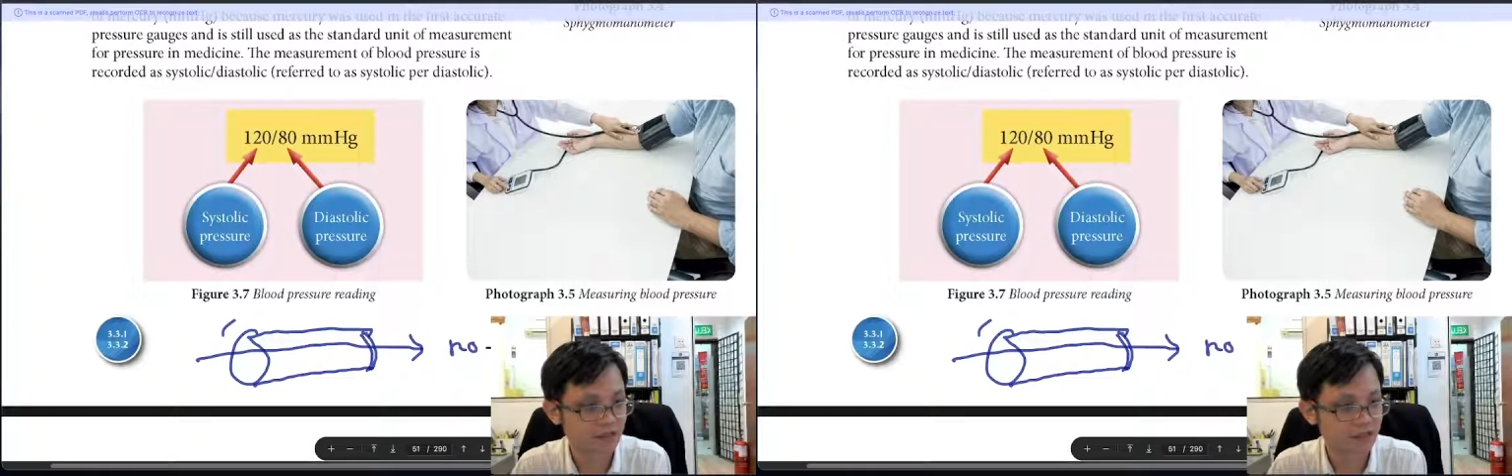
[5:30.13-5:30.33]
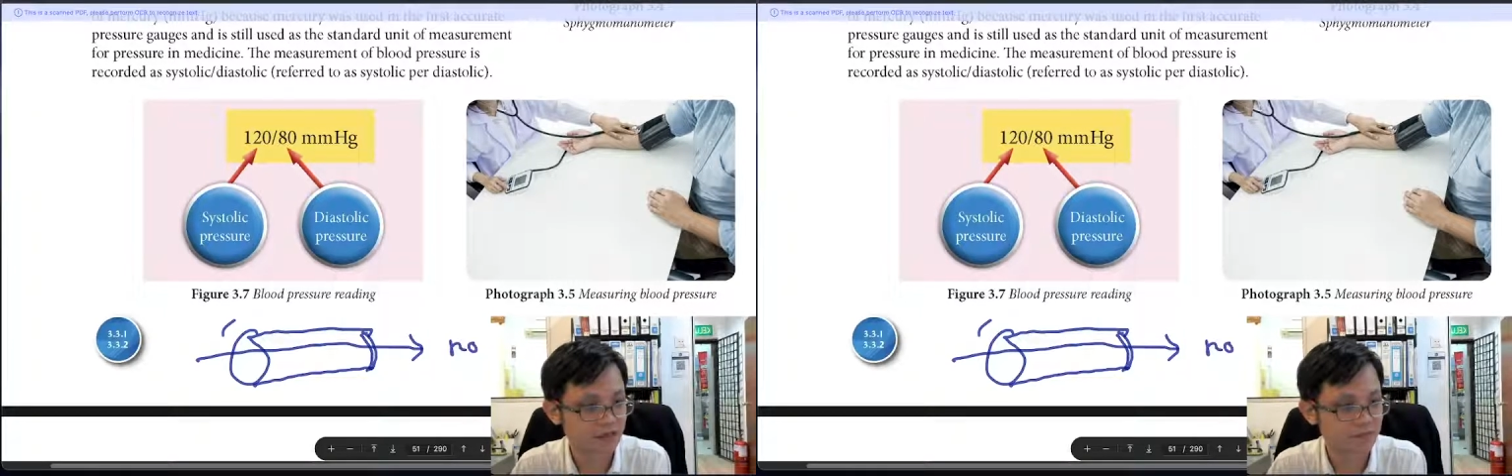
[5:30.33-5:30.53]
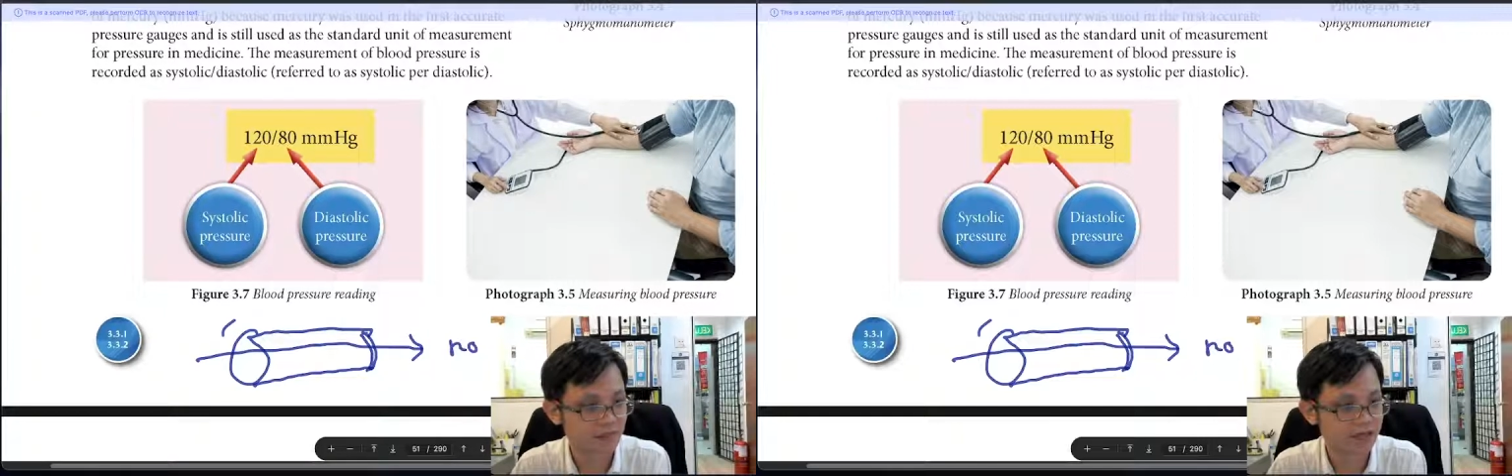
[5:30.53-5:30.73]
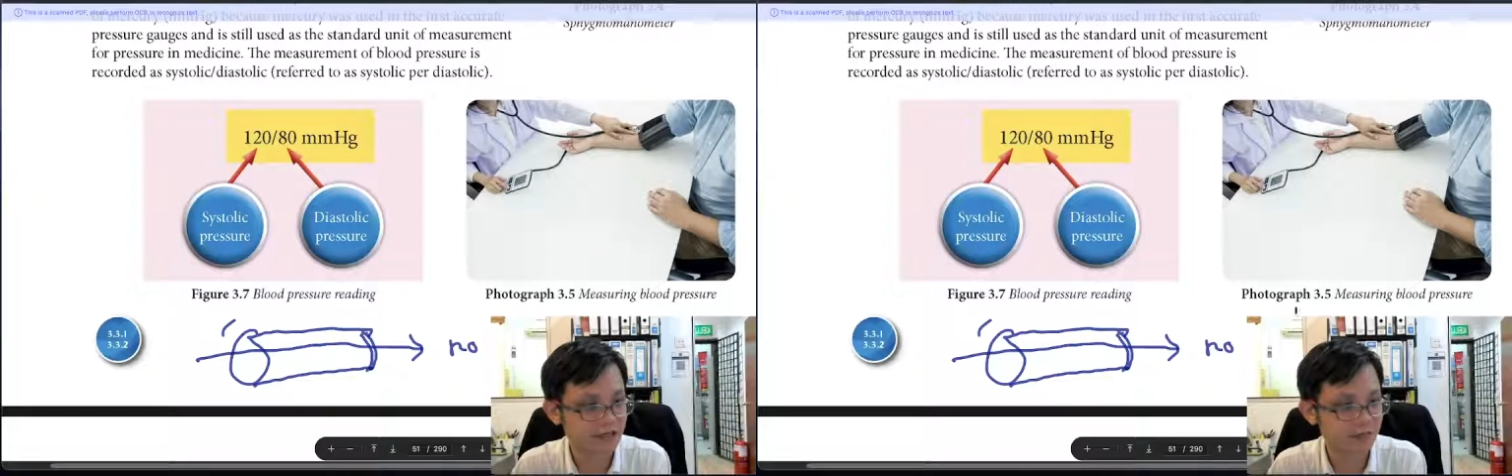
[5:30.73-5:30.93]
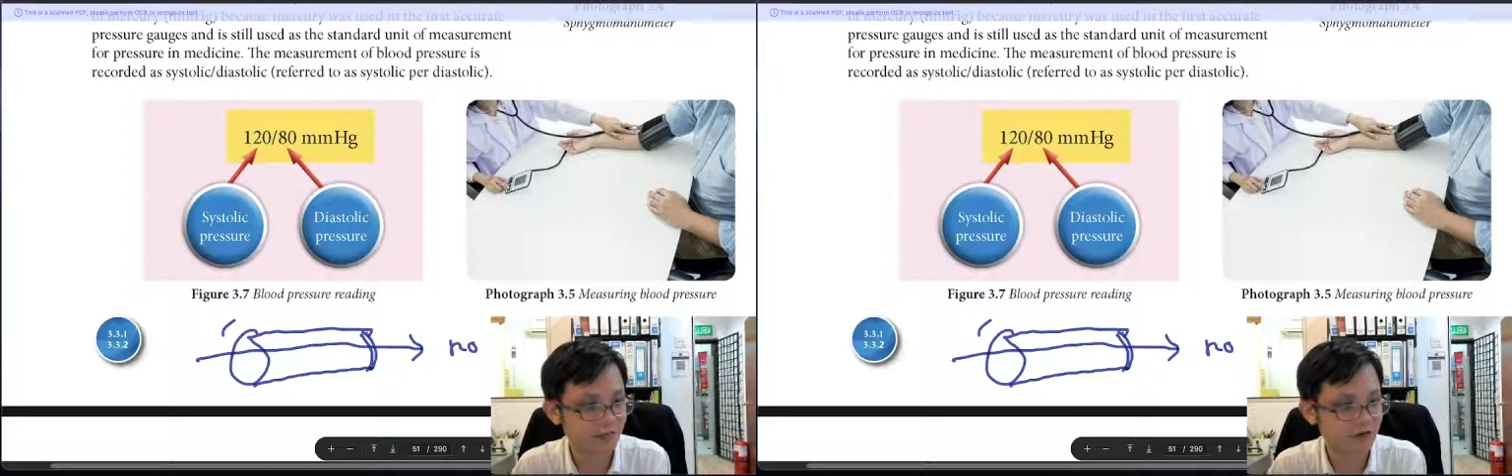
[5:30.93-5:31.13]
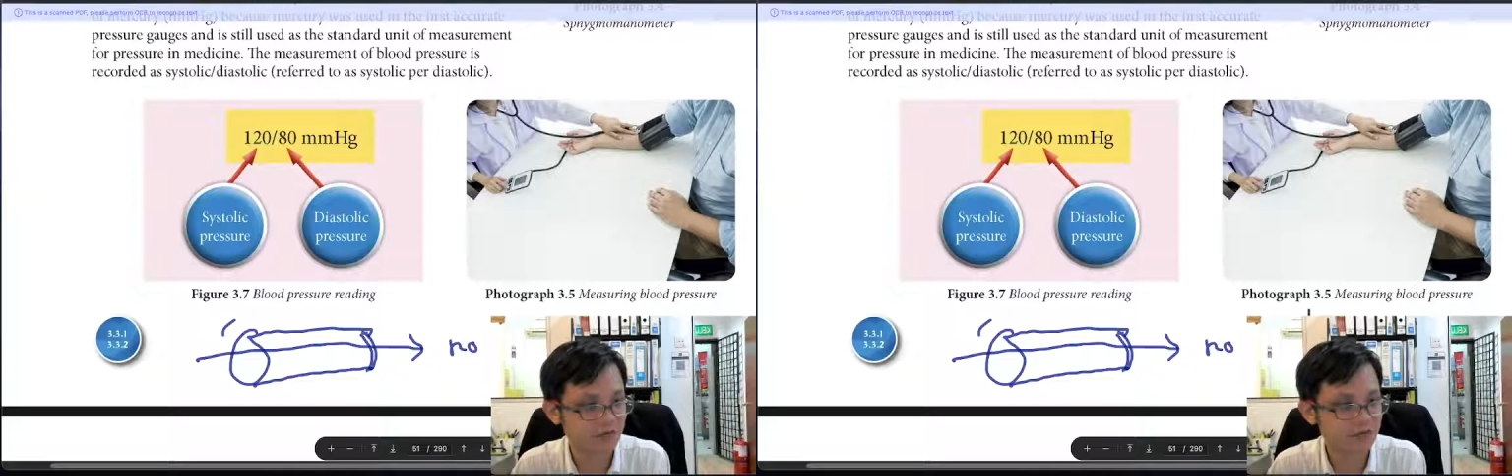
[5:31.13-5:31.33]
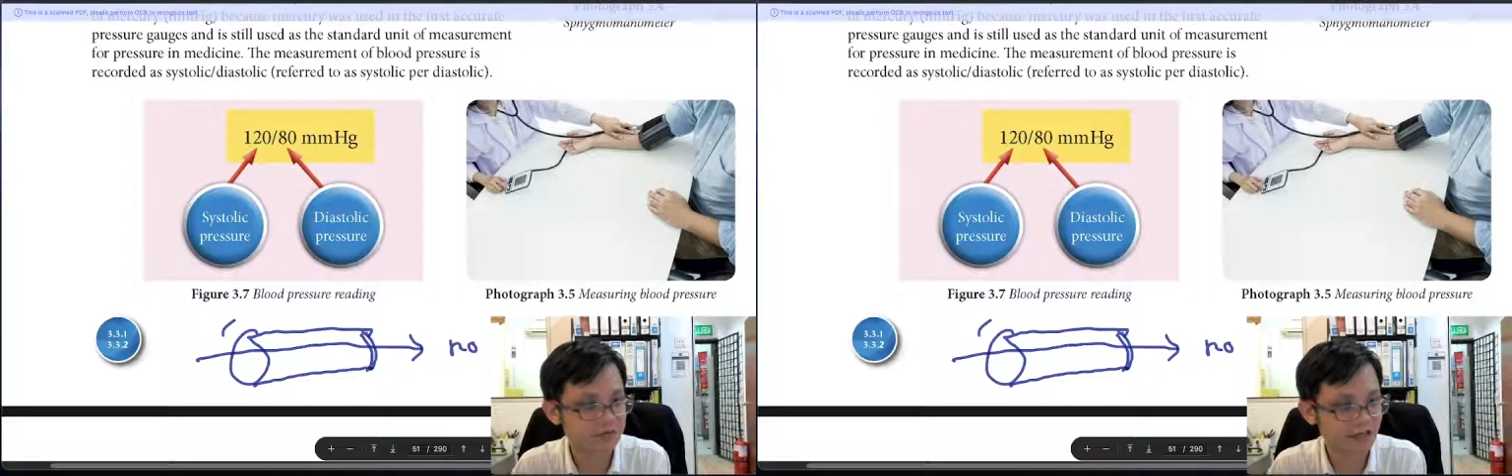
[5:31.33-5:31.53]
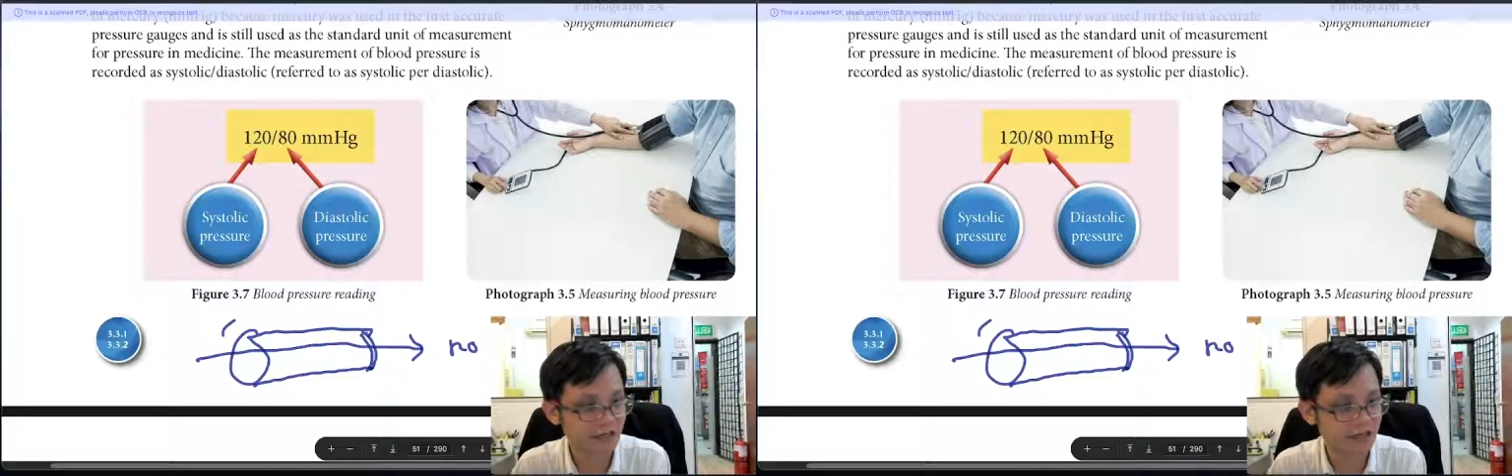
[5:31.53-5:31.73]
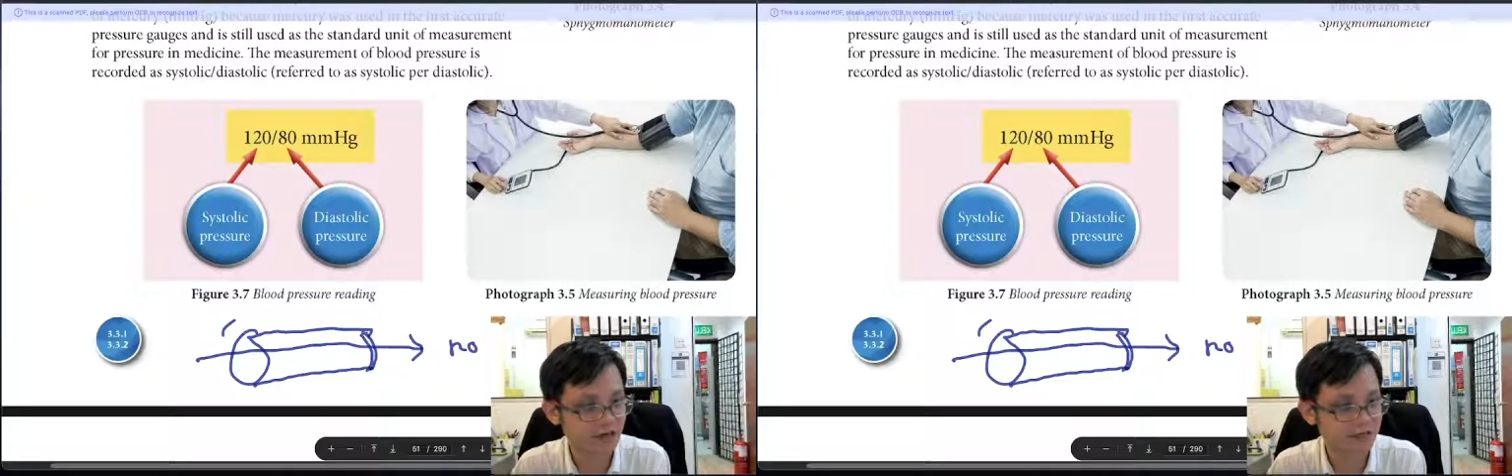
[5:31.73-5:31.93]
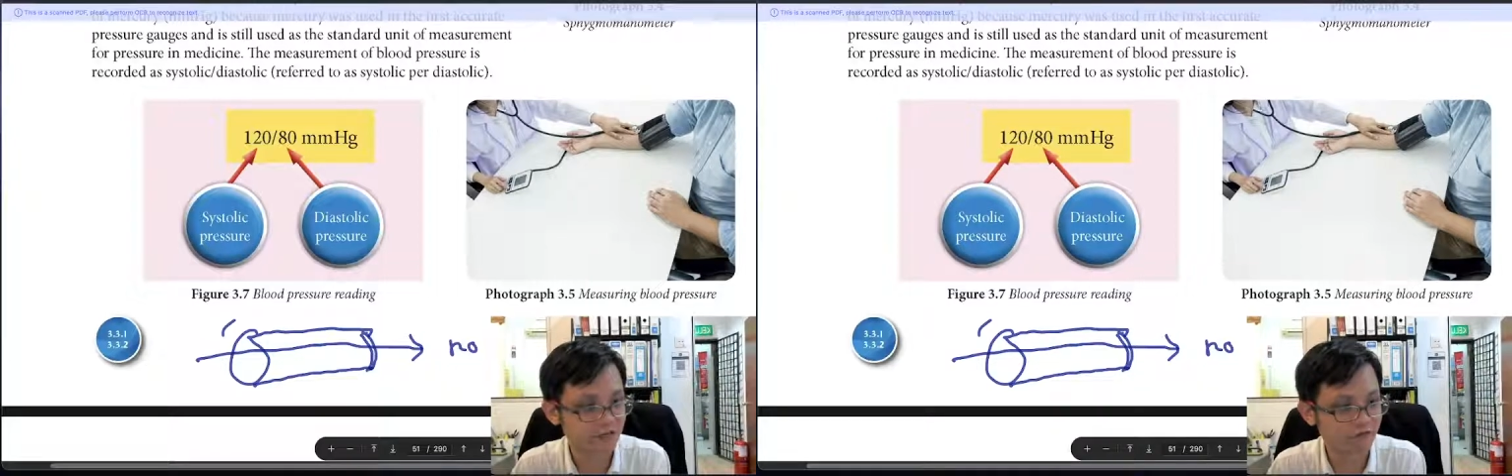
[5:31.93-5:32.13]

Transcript: But the problem comes